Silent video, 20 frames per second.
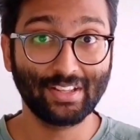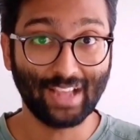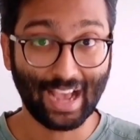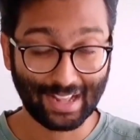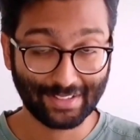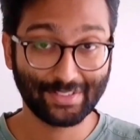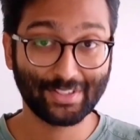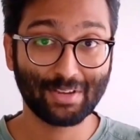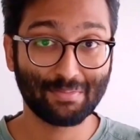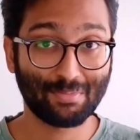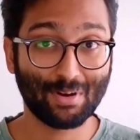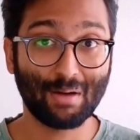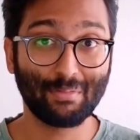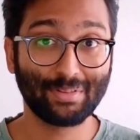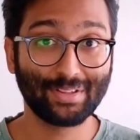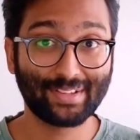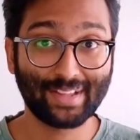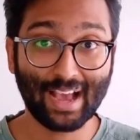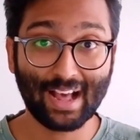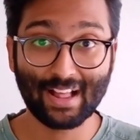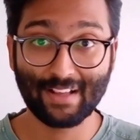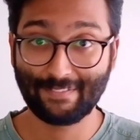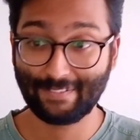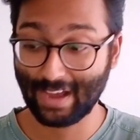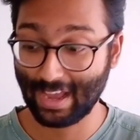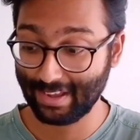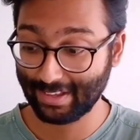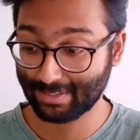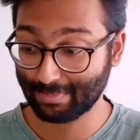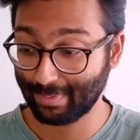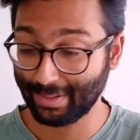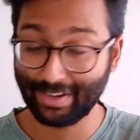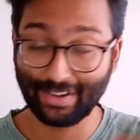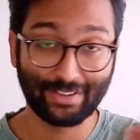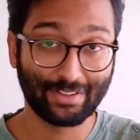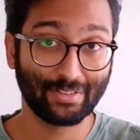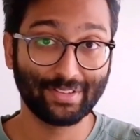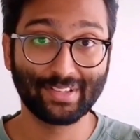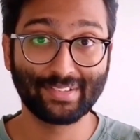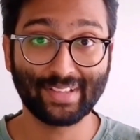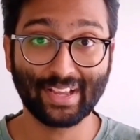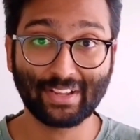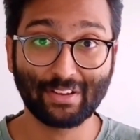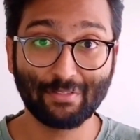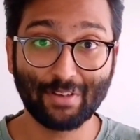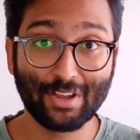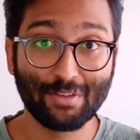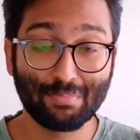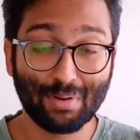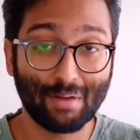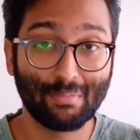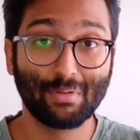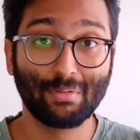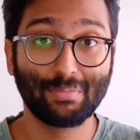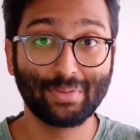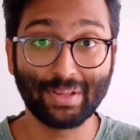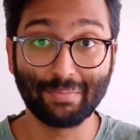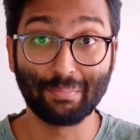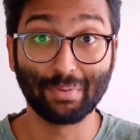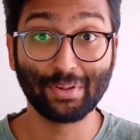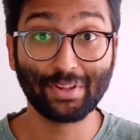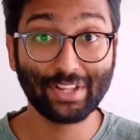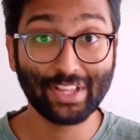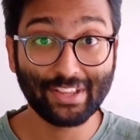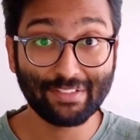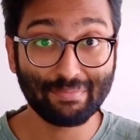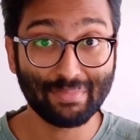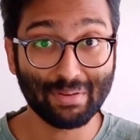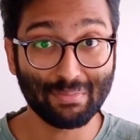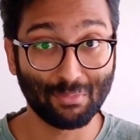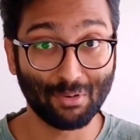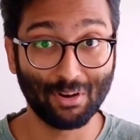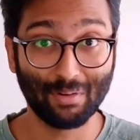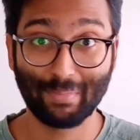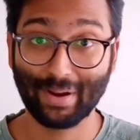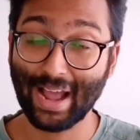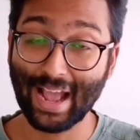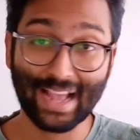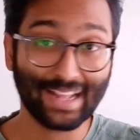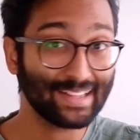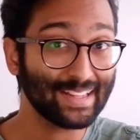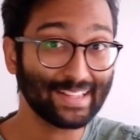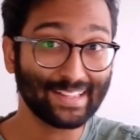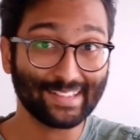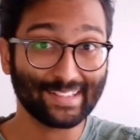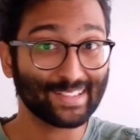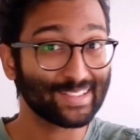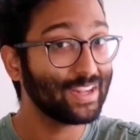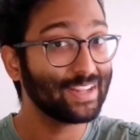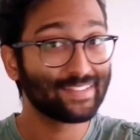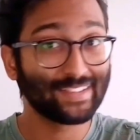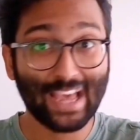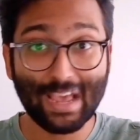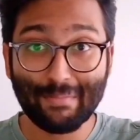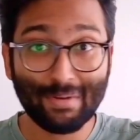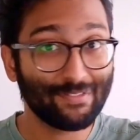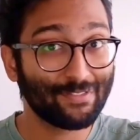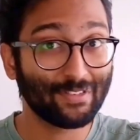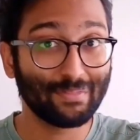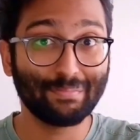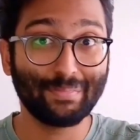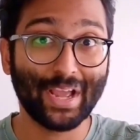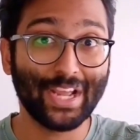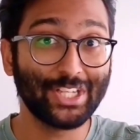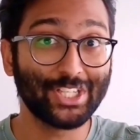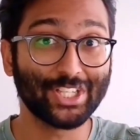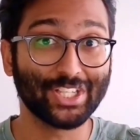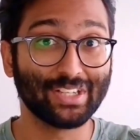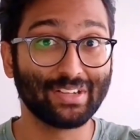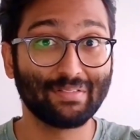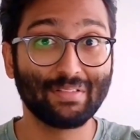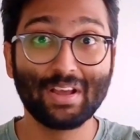As you can probably tell, if I explain it to you in the second way, you probably believe me more, but I, this is the same information,